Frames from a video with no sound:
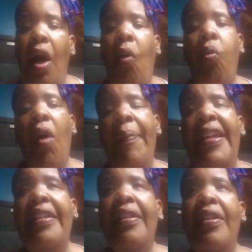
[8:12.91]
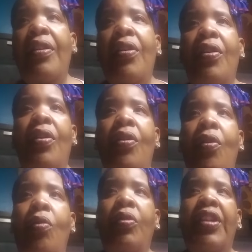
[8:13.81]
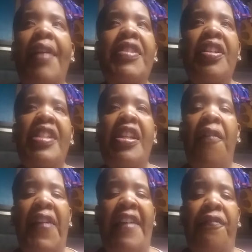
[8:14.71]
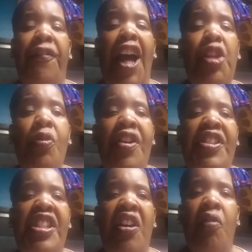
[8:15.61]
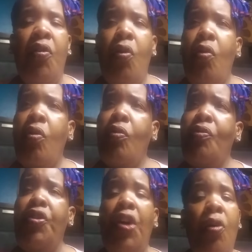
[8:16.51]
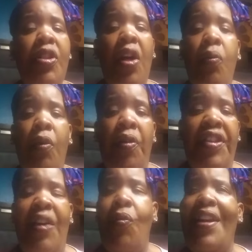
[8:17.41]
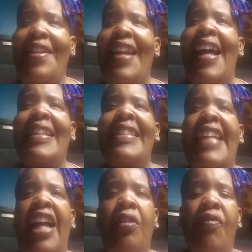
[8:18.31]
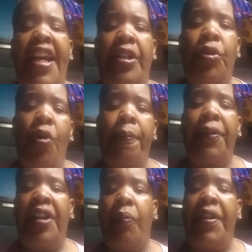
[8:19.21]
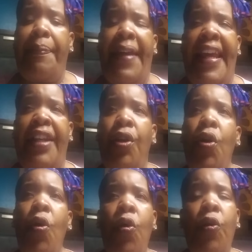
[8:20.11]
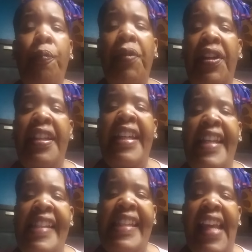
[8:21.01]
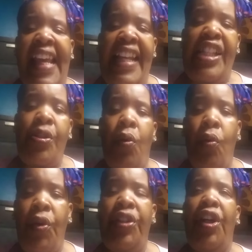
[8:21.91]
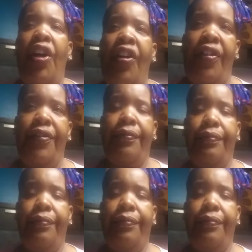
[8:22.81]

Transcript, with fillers: A woman who loves herself and value herself knows her worth and would not tolerate nor put up with a man who put his hands on her